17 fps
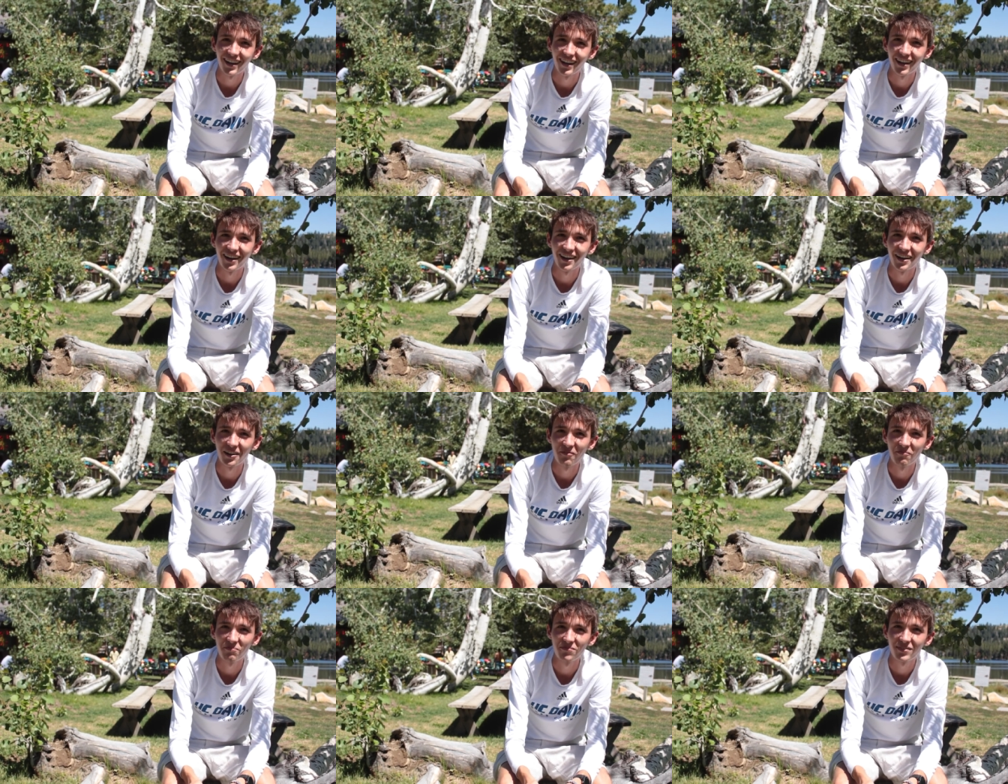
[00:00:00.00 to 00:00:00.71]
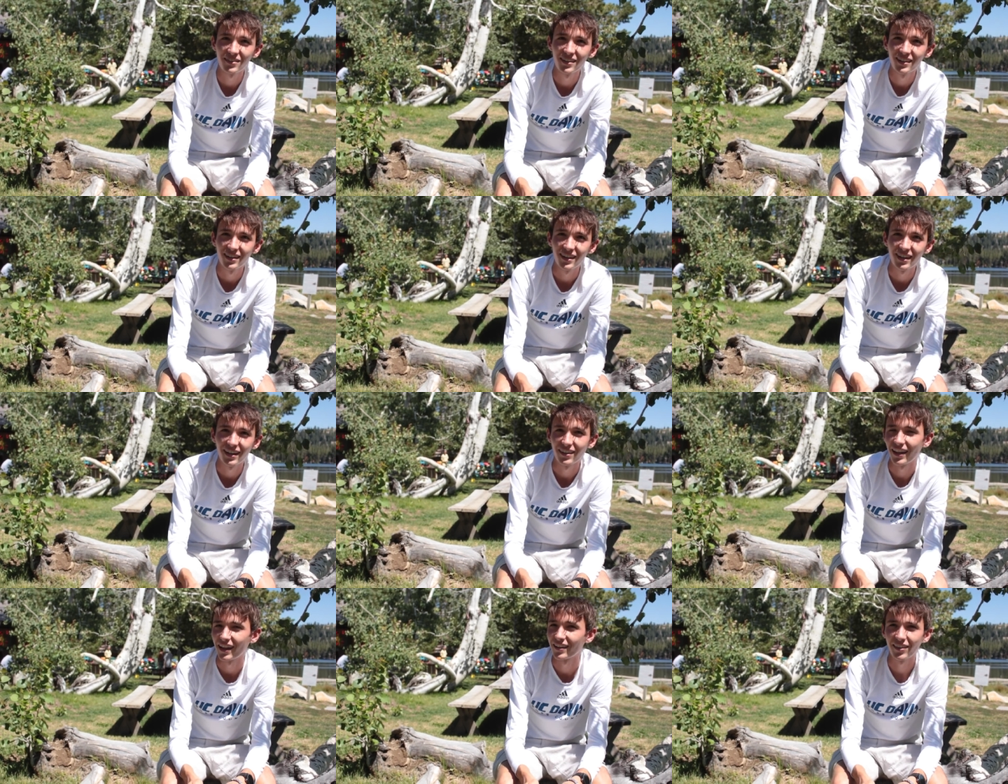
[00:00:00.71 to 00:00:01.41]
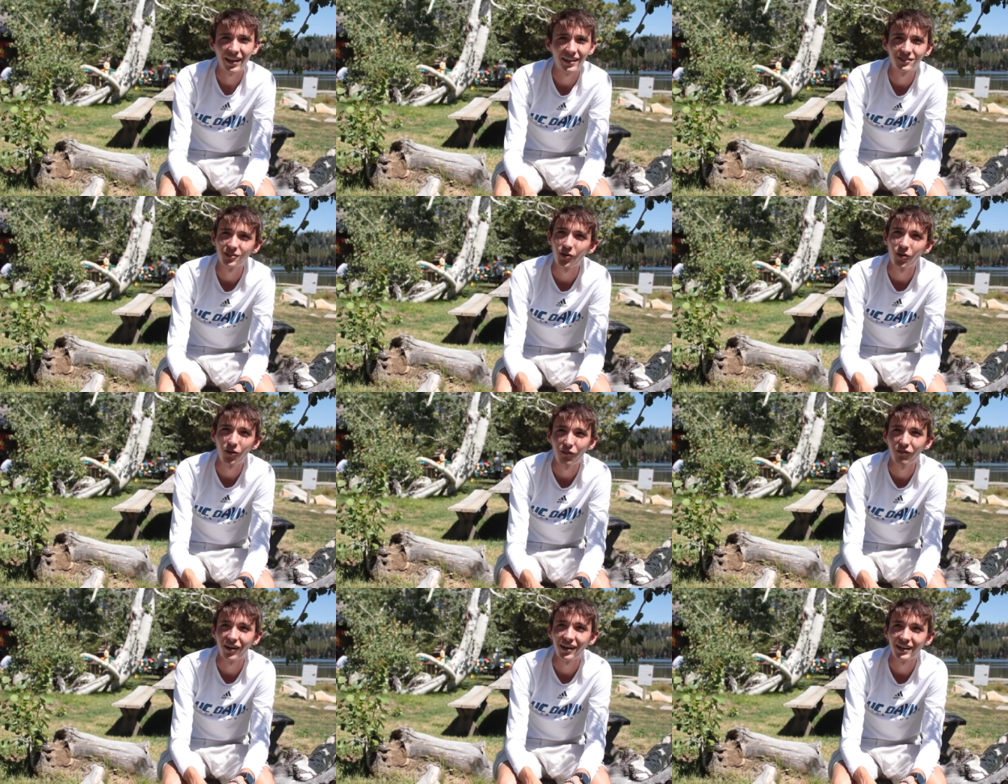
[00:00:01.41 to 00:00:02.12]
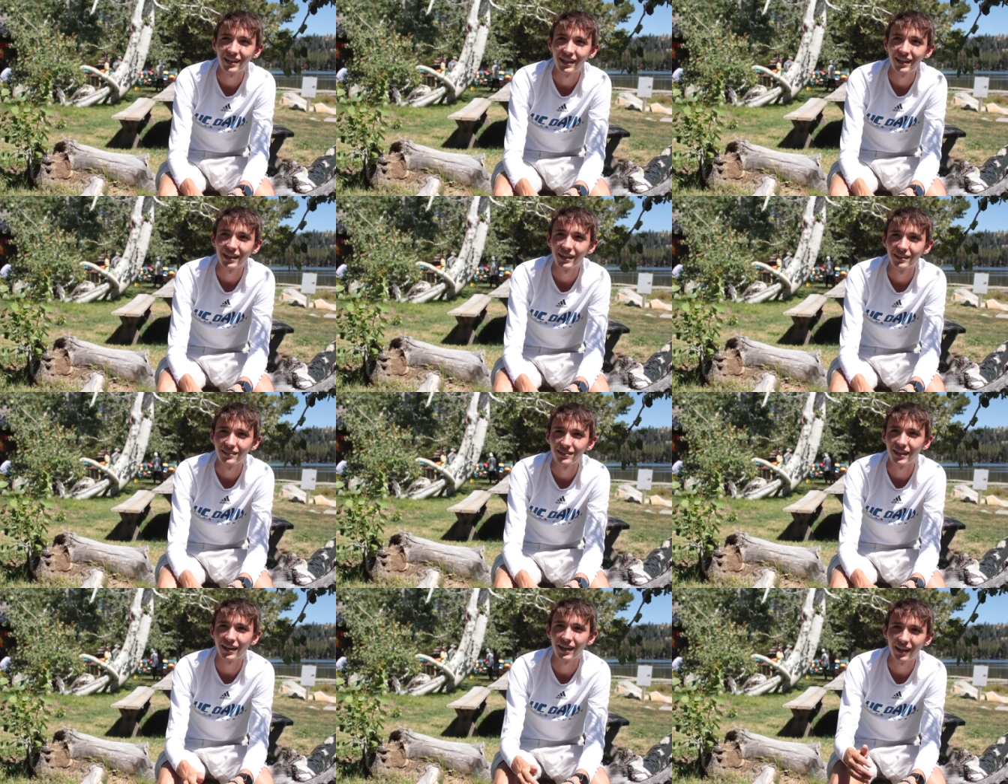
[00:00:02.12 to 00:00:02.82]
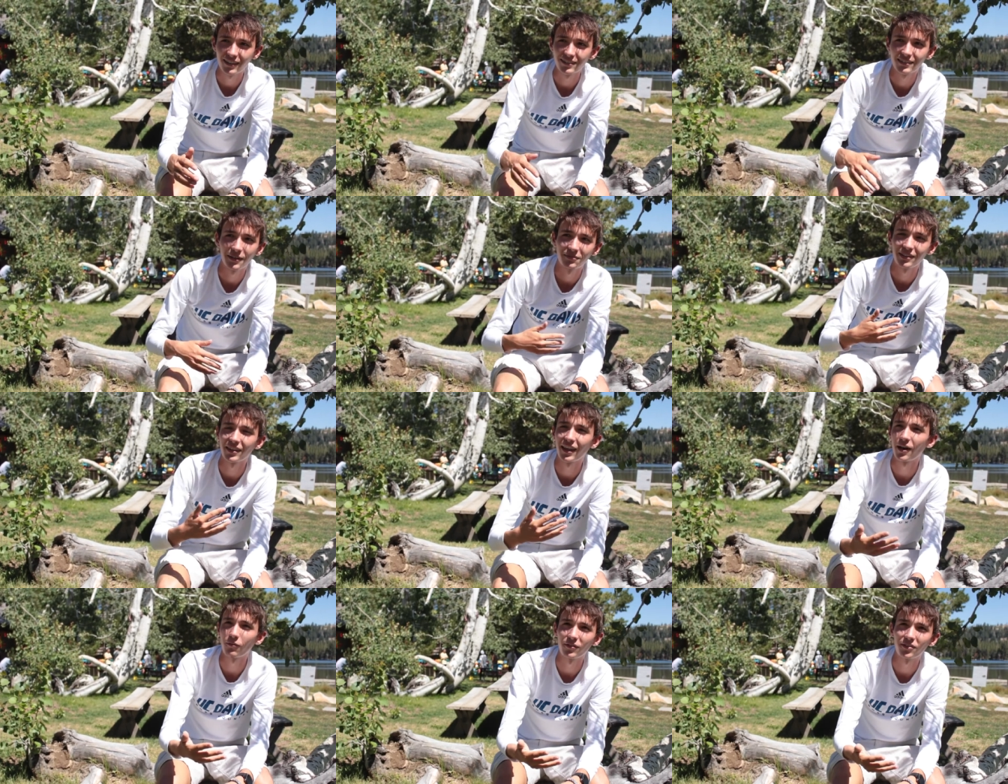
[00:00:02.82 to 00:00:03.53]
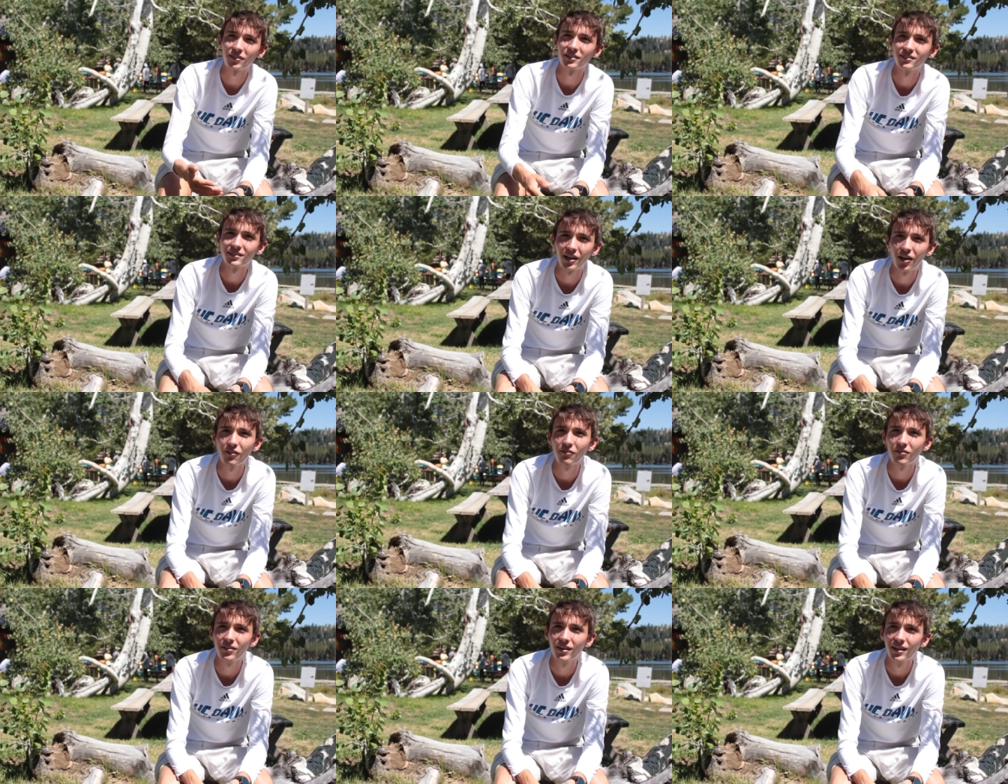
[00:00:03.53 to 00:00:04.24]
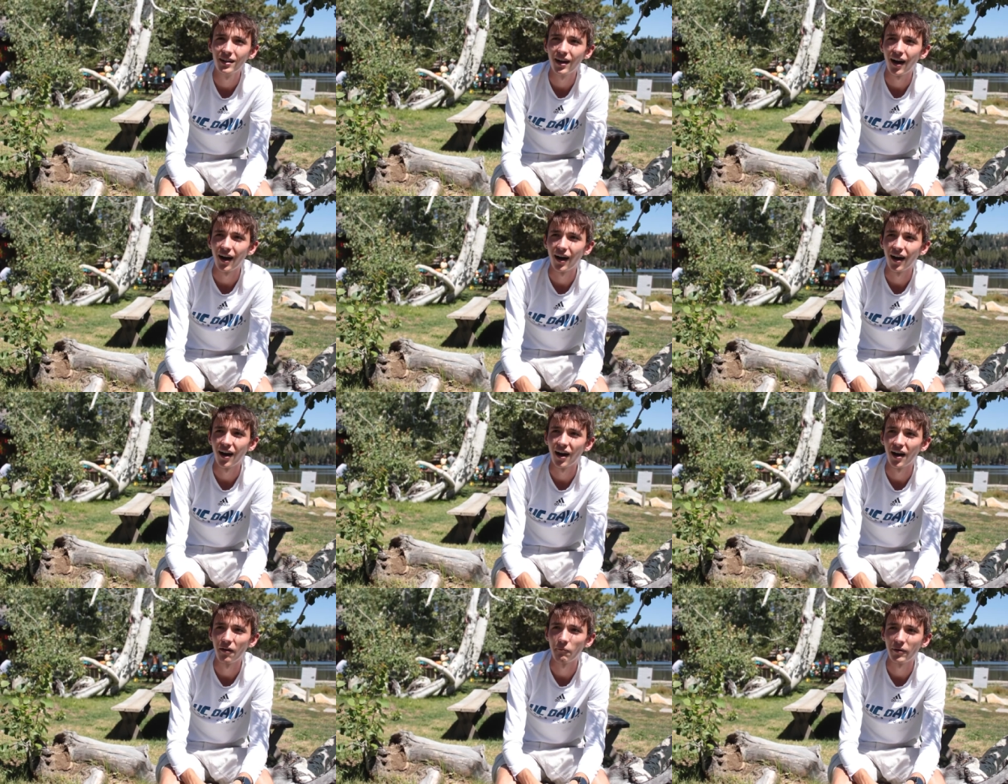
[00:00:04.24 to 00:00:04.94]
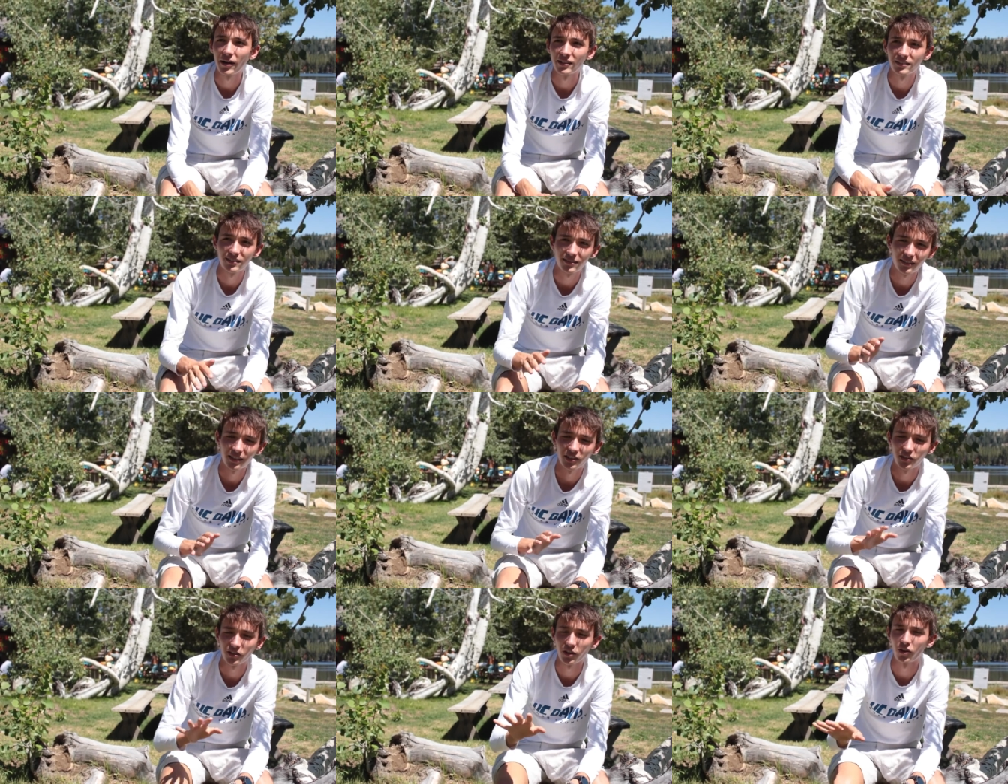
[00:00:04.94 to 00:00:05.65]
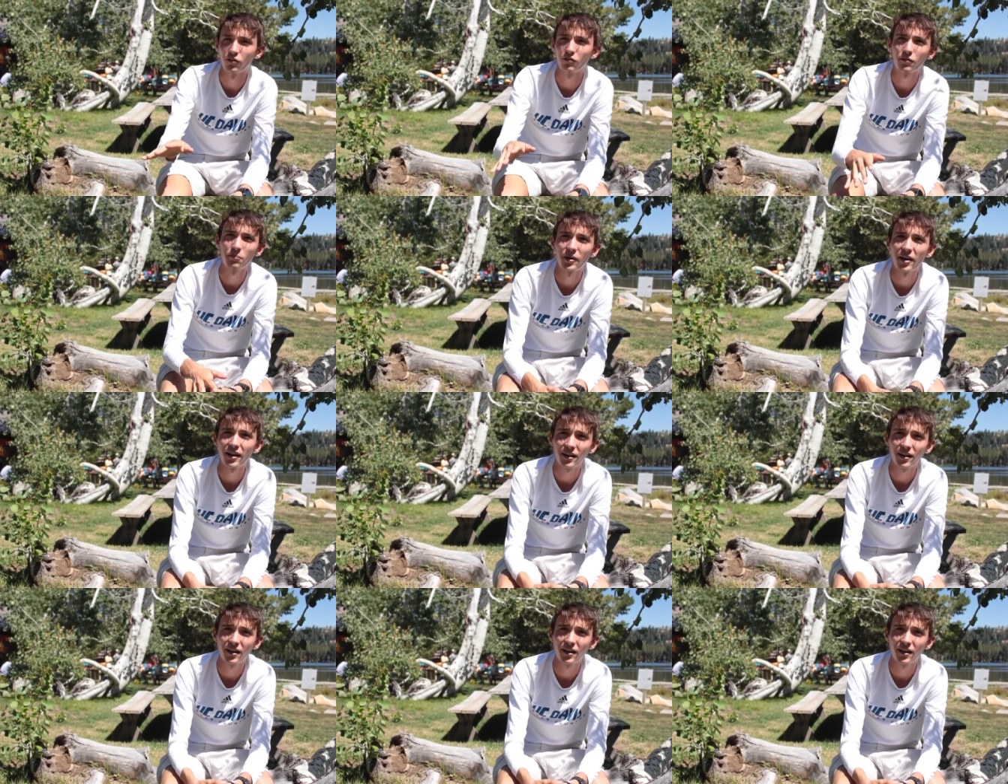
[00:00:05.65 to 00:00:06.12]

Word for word: Um, and that, that's the whole fun in it. It's like accepting that with yourself um, and just seeing you go.